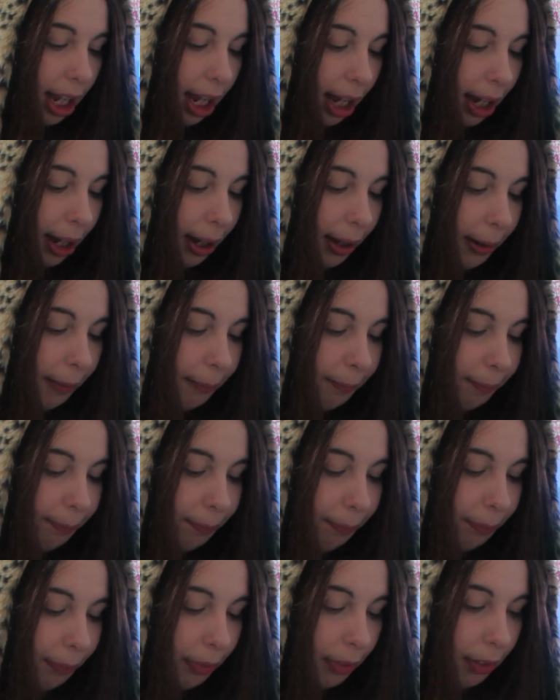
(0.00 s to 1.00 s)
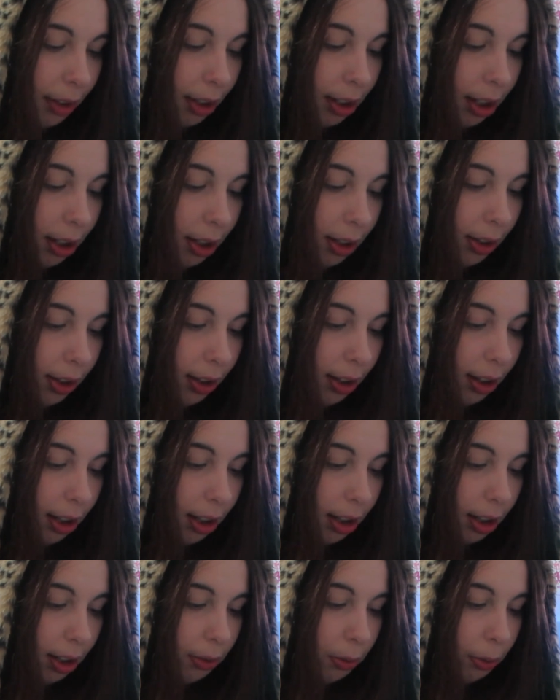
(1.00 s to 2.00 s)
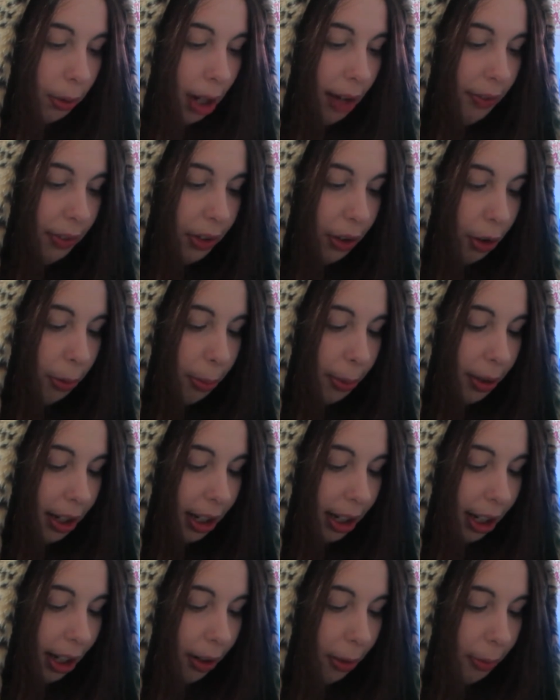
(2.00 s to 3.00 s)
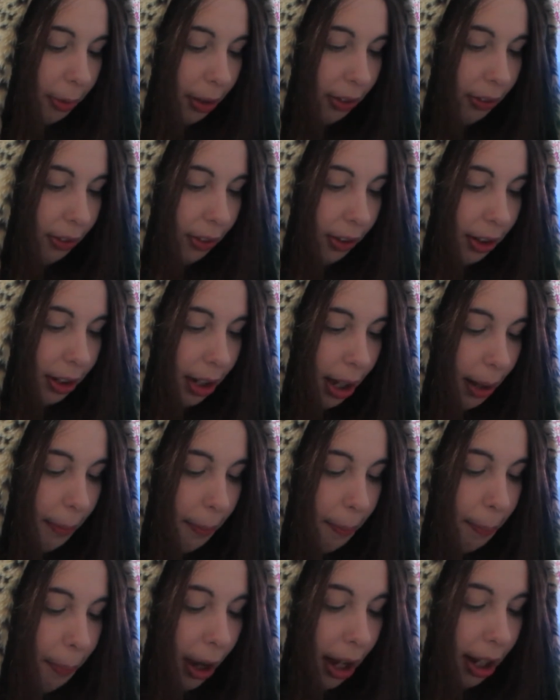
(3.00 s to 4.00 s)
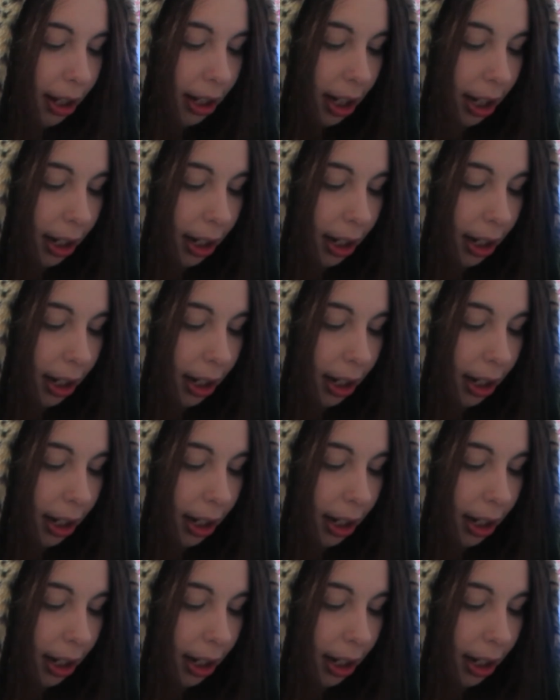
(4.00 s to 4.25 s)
Oh, I haven't opened it yet on this phone yet, but